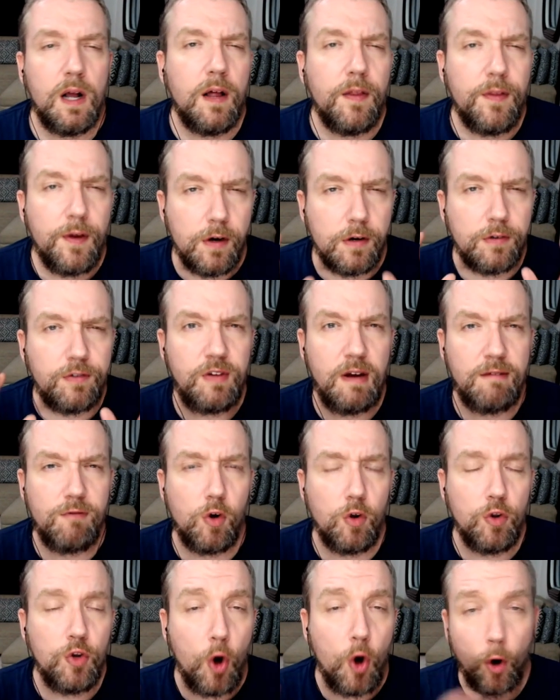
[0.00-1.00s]
There are several
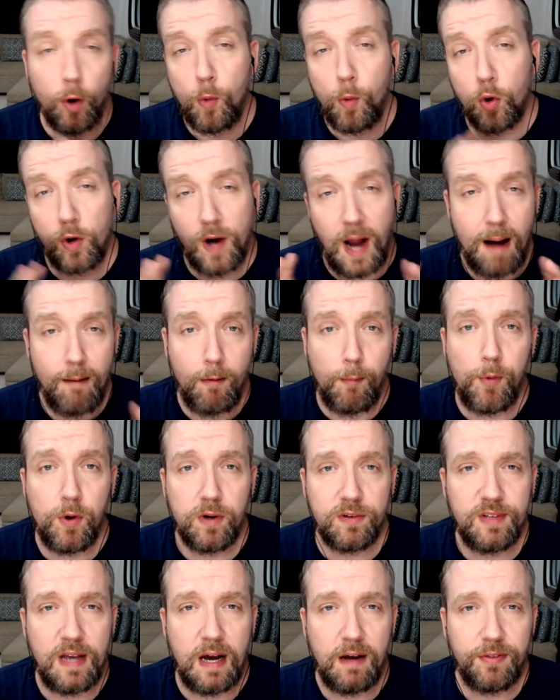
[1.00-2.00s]
notable comic books
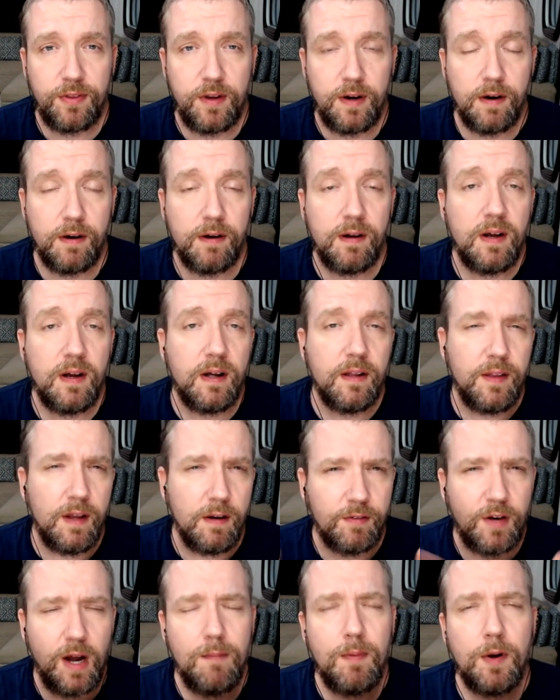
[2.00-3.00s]
out there that have
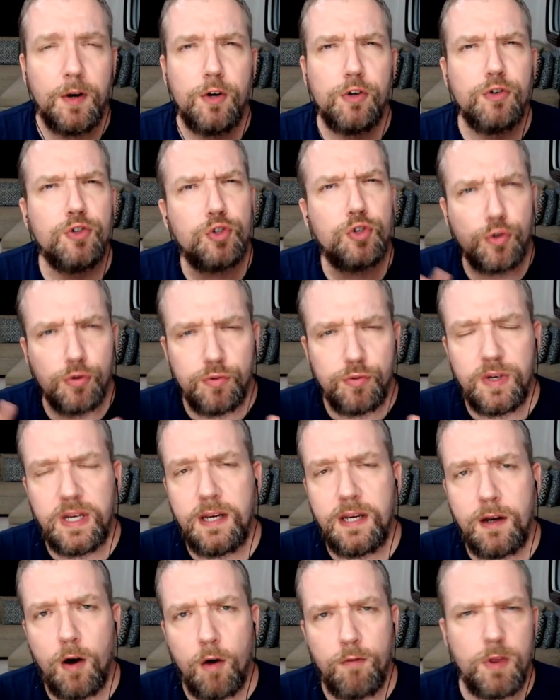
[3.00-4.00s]
come under
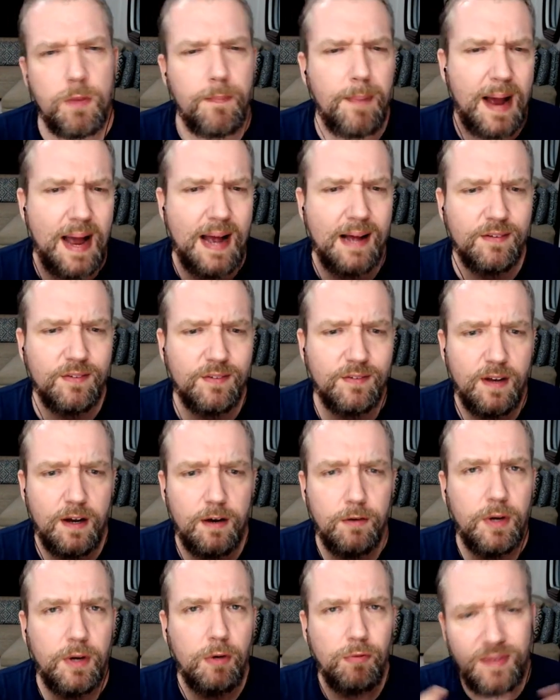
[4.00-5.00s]
scrutiny over the past uh,
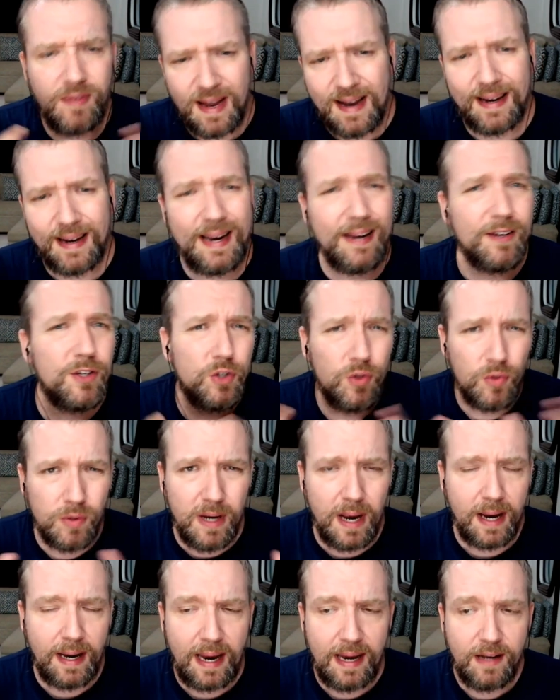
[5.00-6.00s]
you know, decade, two
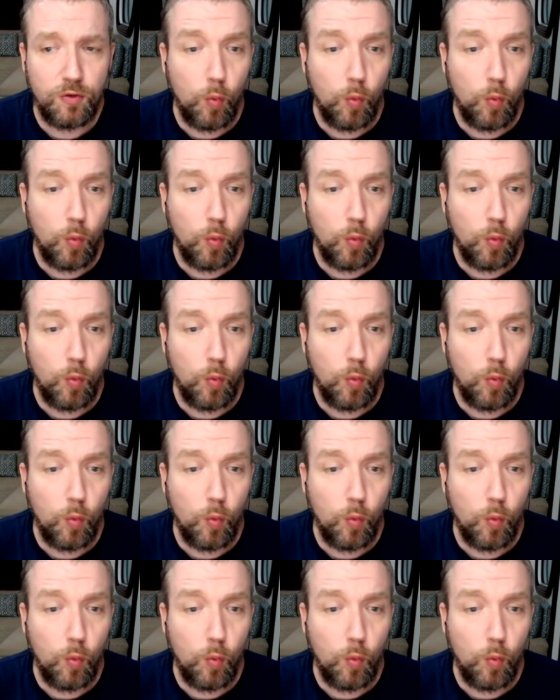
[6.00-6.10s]
decades.